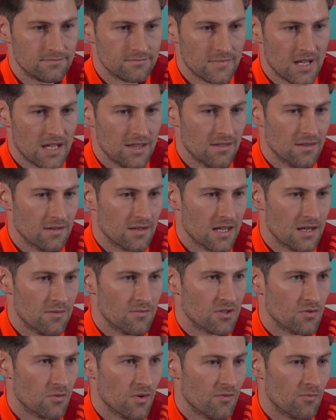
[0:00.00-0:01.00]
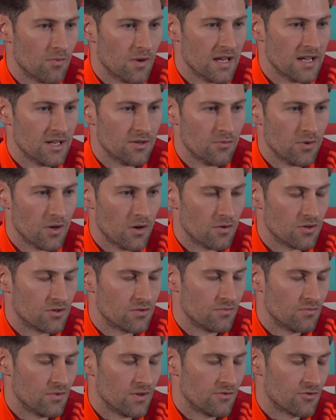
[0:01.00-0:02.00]
in the games that we've played,
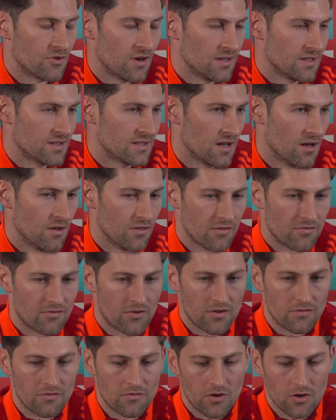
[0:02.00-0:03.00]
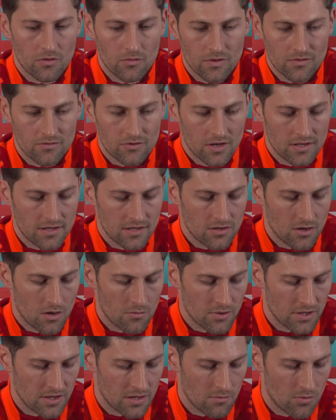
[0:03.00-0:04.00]
we've tried to start on the front foot, we've tried to
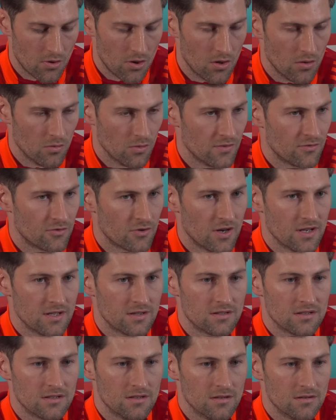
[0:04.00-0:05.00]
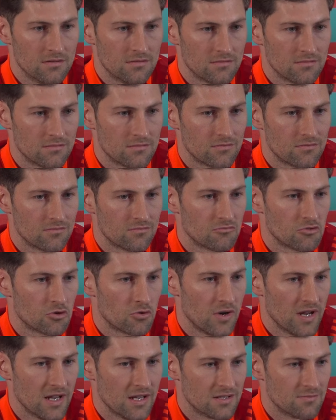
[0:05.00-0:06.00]
dominate the ball, and we've tried to
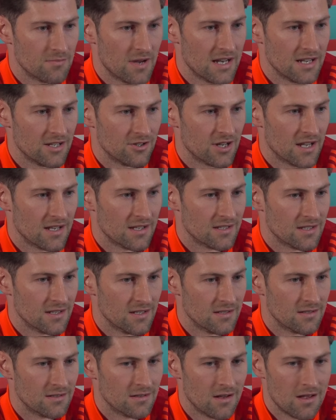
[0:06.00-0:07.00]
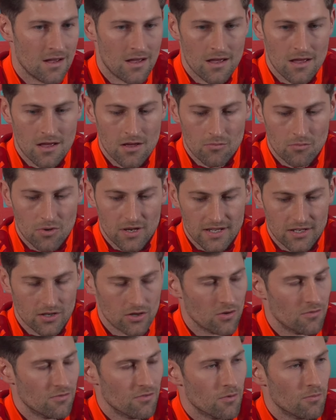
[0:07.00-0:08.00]
create as many chances playing
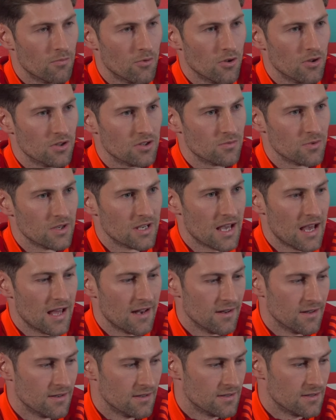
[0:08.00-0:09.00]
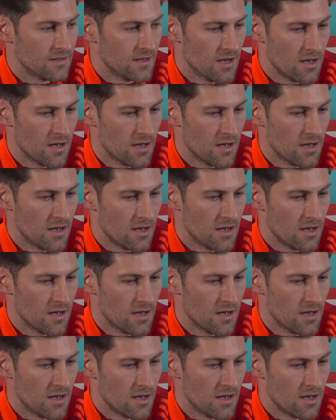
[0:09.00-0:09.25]
good football as we can. And